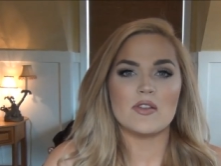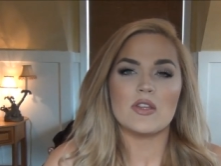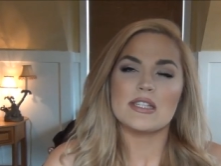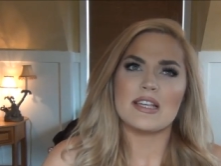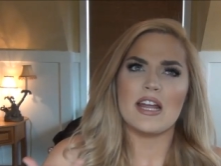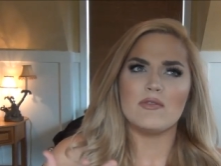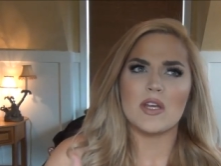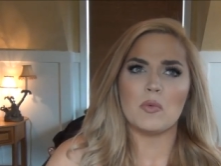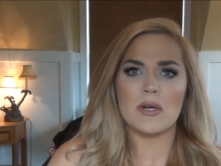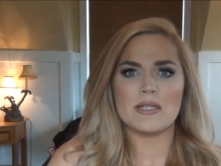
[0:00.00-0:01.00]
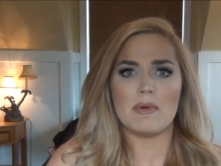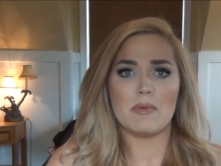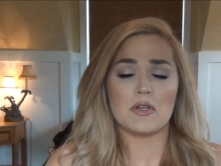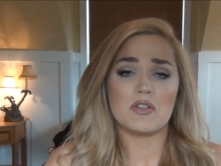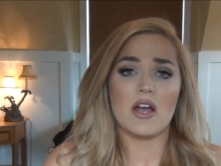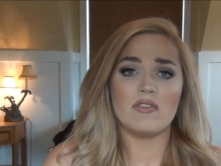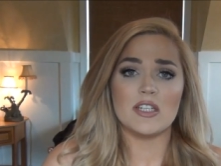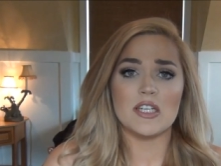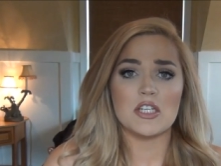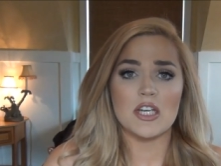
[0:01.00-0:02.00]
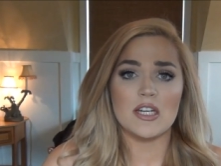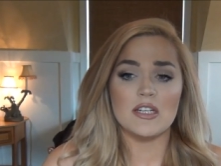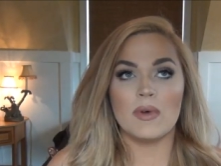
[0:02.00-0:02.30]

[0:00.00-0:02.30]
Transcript: So this is kind of like what's in my purse travel edition,